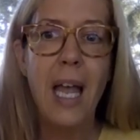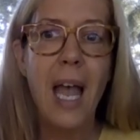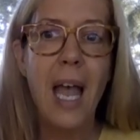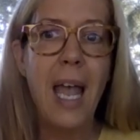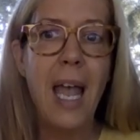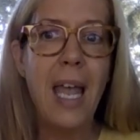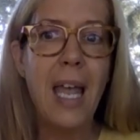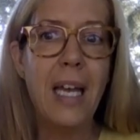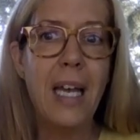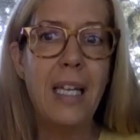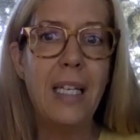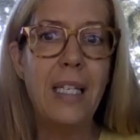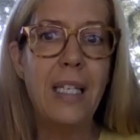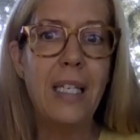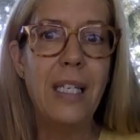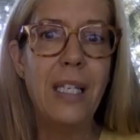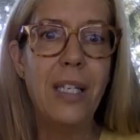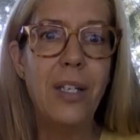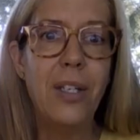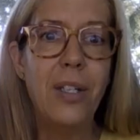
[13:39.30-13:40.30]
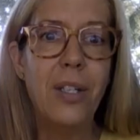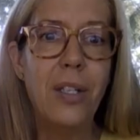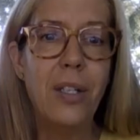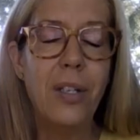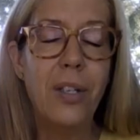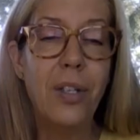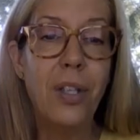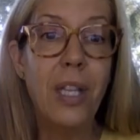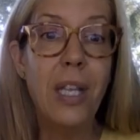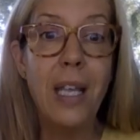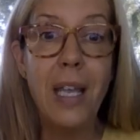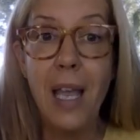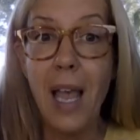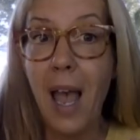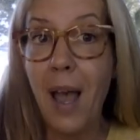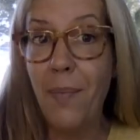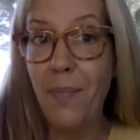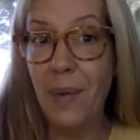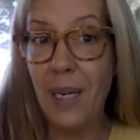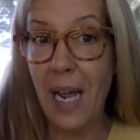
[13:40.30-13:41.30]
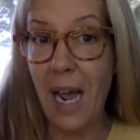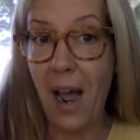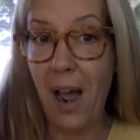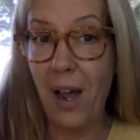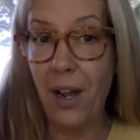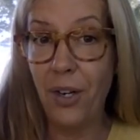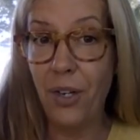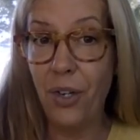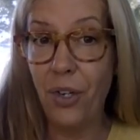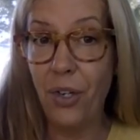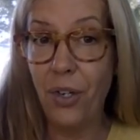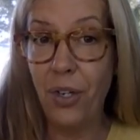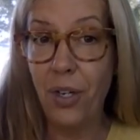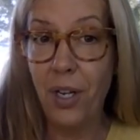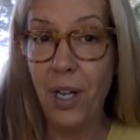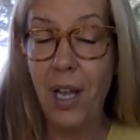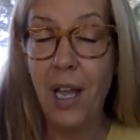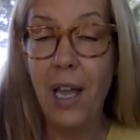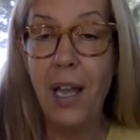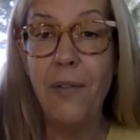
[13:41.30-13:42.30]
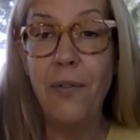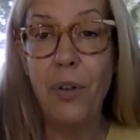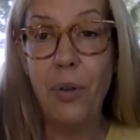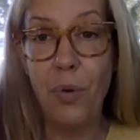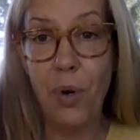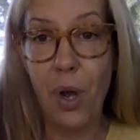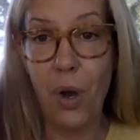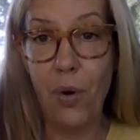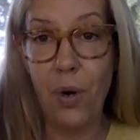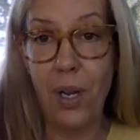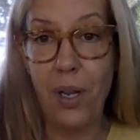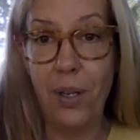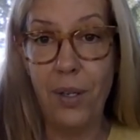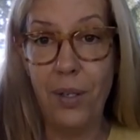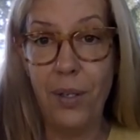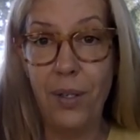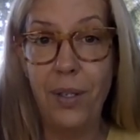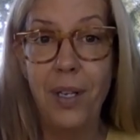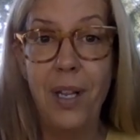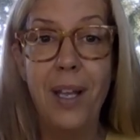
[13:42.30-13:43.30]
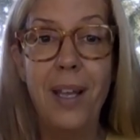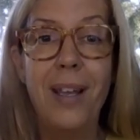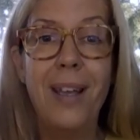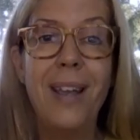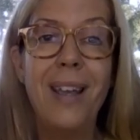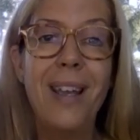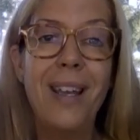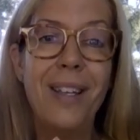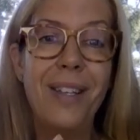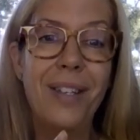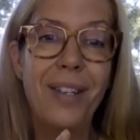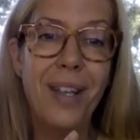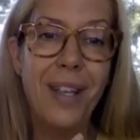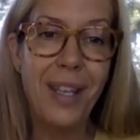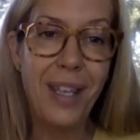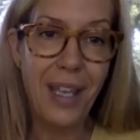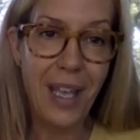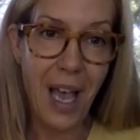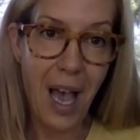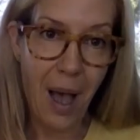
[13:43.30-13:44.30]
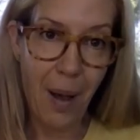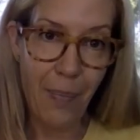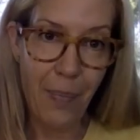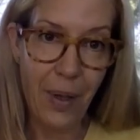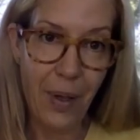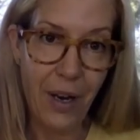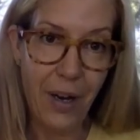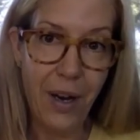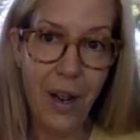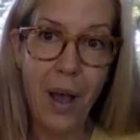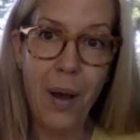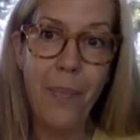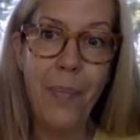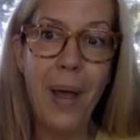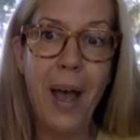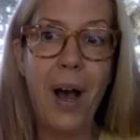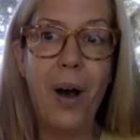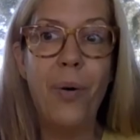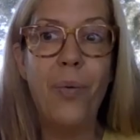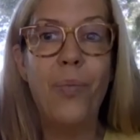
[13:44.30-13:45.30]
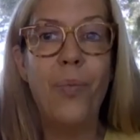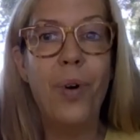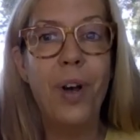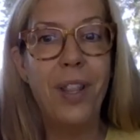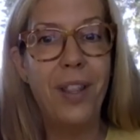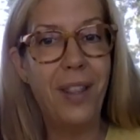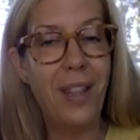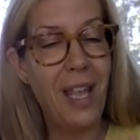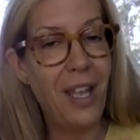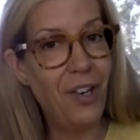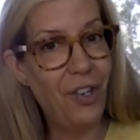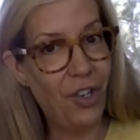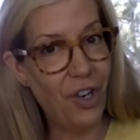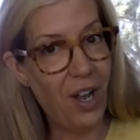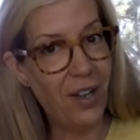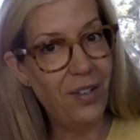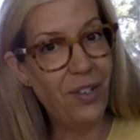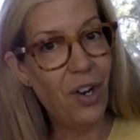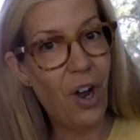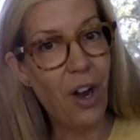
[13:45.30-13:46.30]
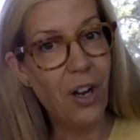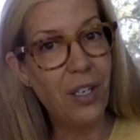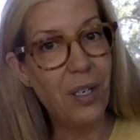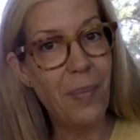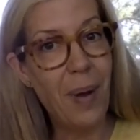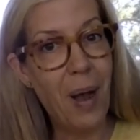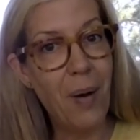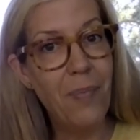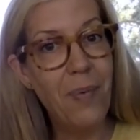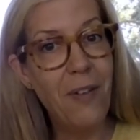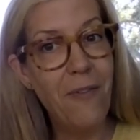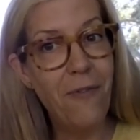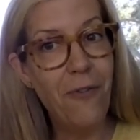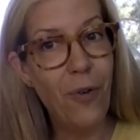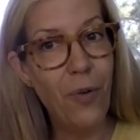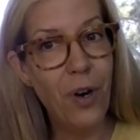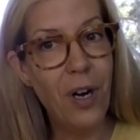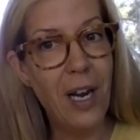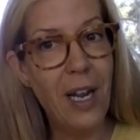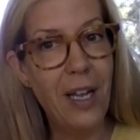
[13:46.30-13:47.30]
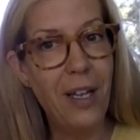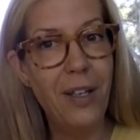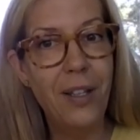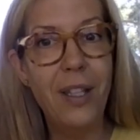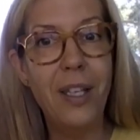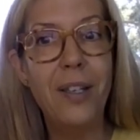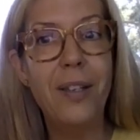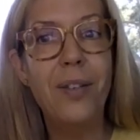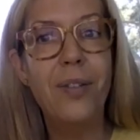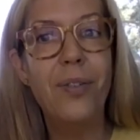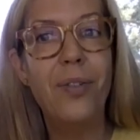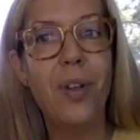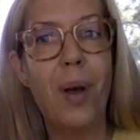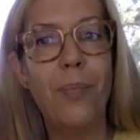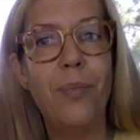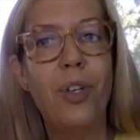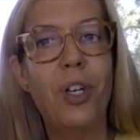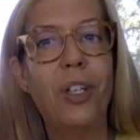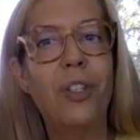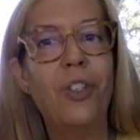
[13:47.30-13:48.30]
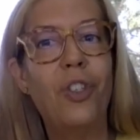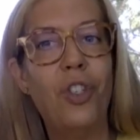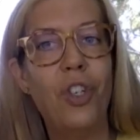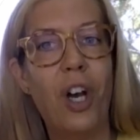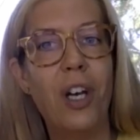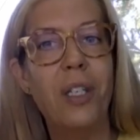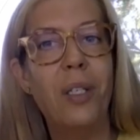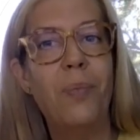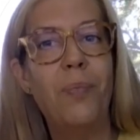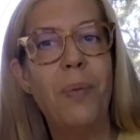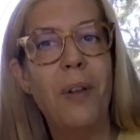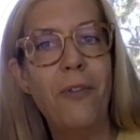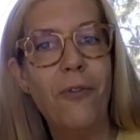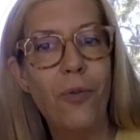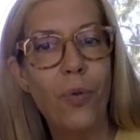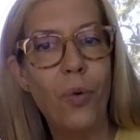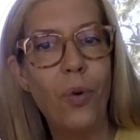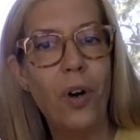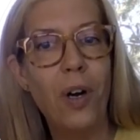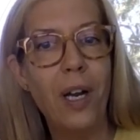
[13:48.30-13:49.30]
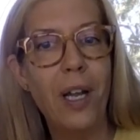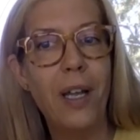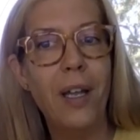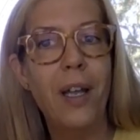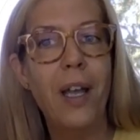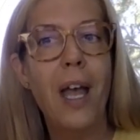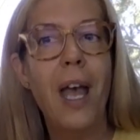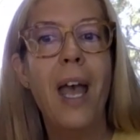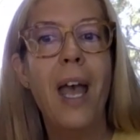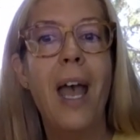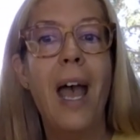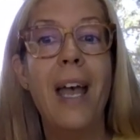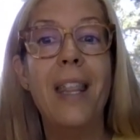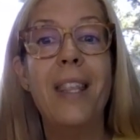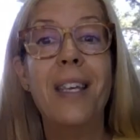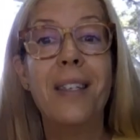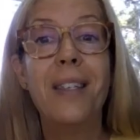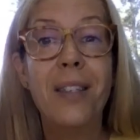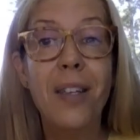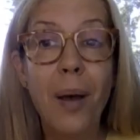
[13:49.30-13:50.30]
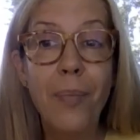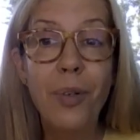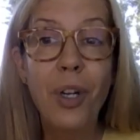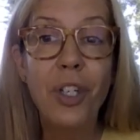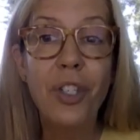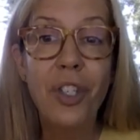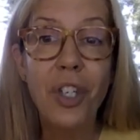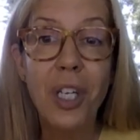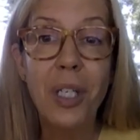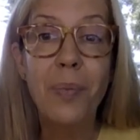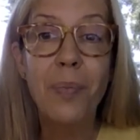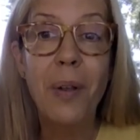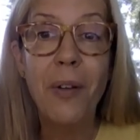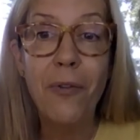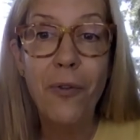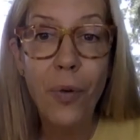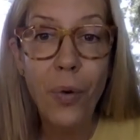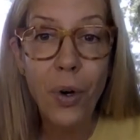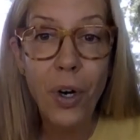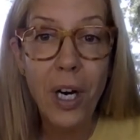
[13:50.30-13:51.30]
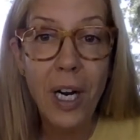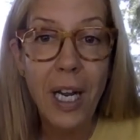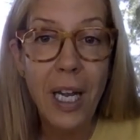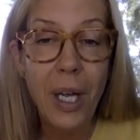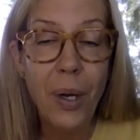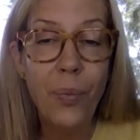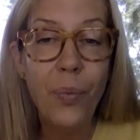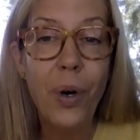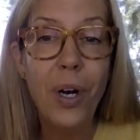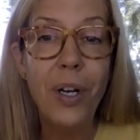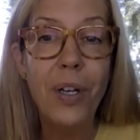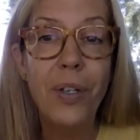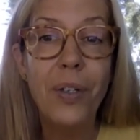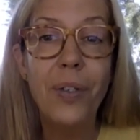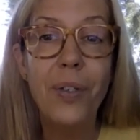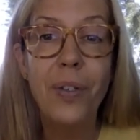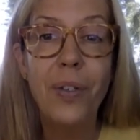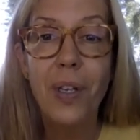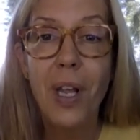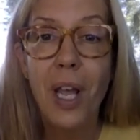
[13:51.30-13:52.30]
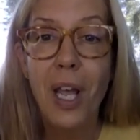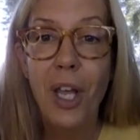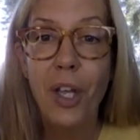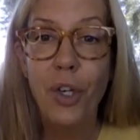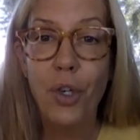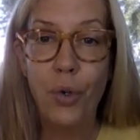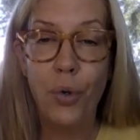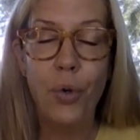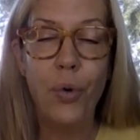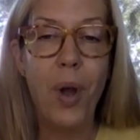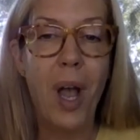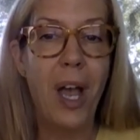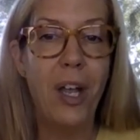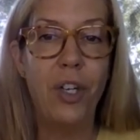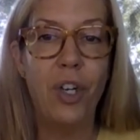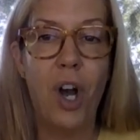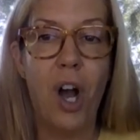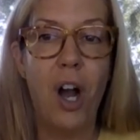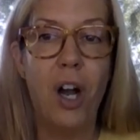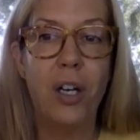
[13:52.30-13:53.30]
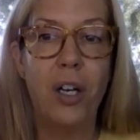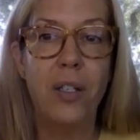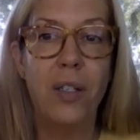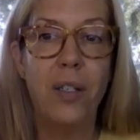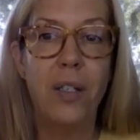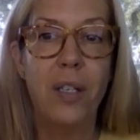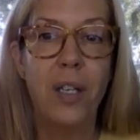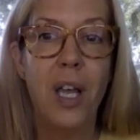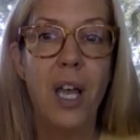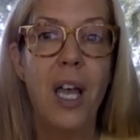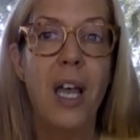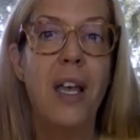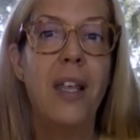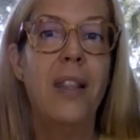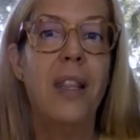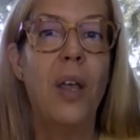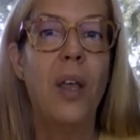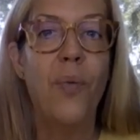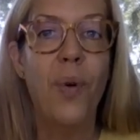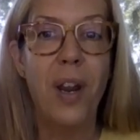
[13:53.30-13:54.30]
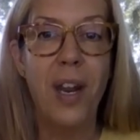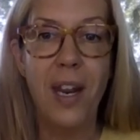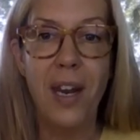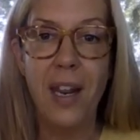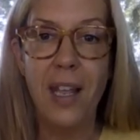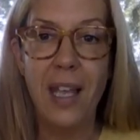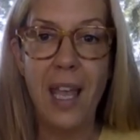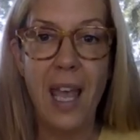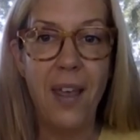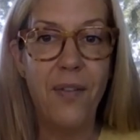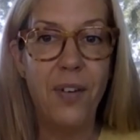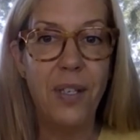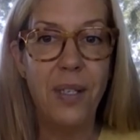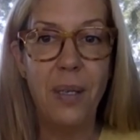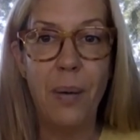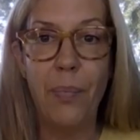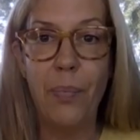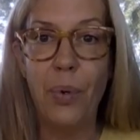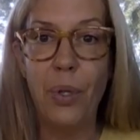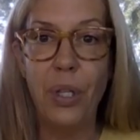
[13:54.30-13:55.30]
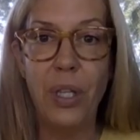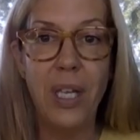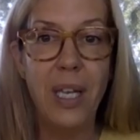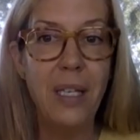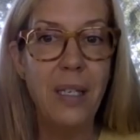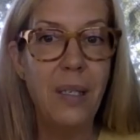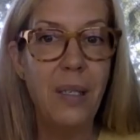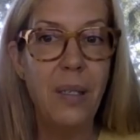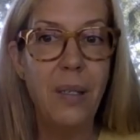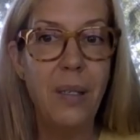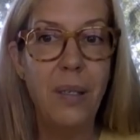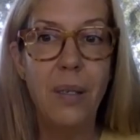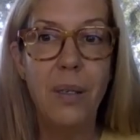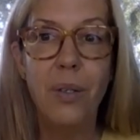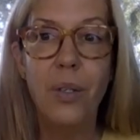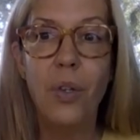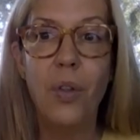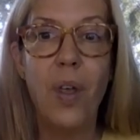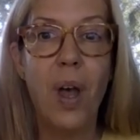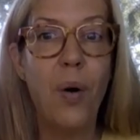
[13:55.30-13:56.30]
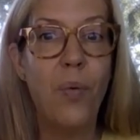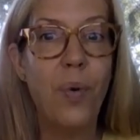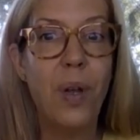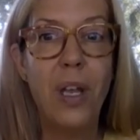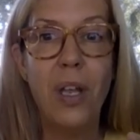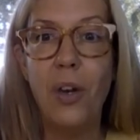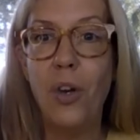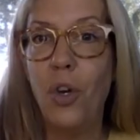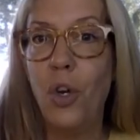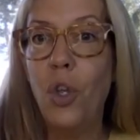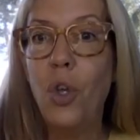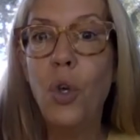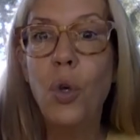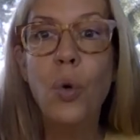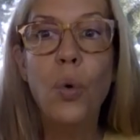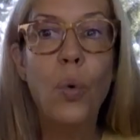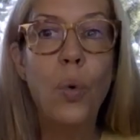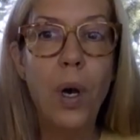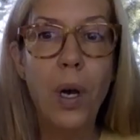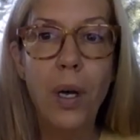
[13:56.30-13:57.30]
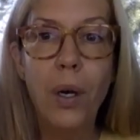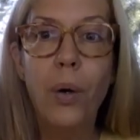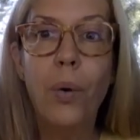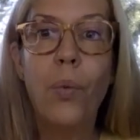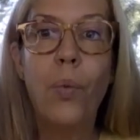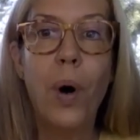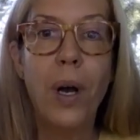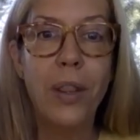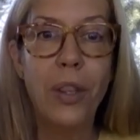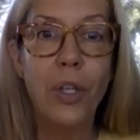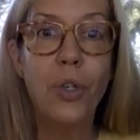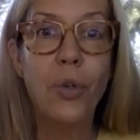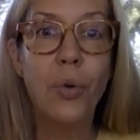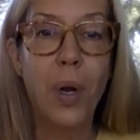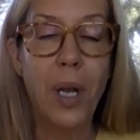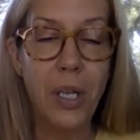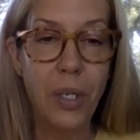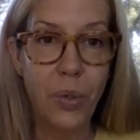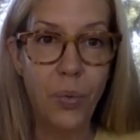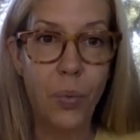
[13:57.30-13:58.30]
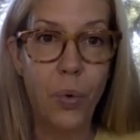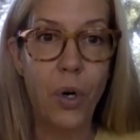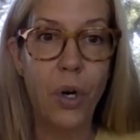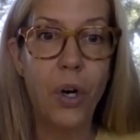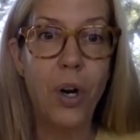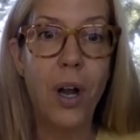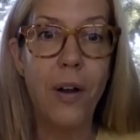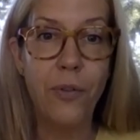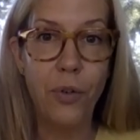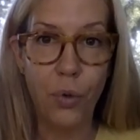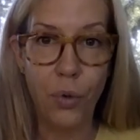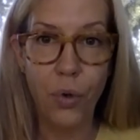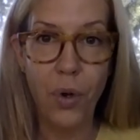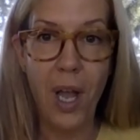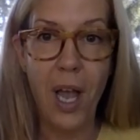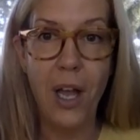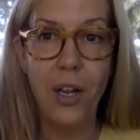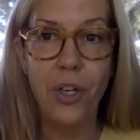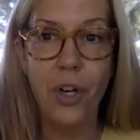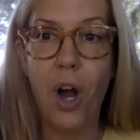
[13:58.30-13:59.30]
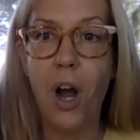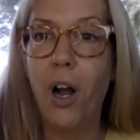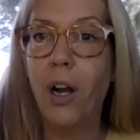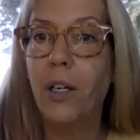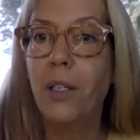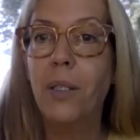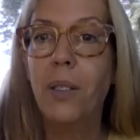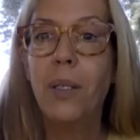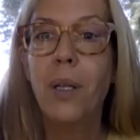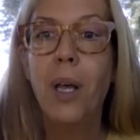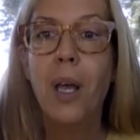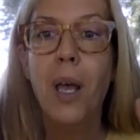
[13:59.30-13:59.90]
And the M dash, if you notice, is yapping about what they just talked about before it, the subject just before it. And the subject just before it was true hedgehogs. They went in and gave a simple list so that we knew what the traits were of true hedgehogs: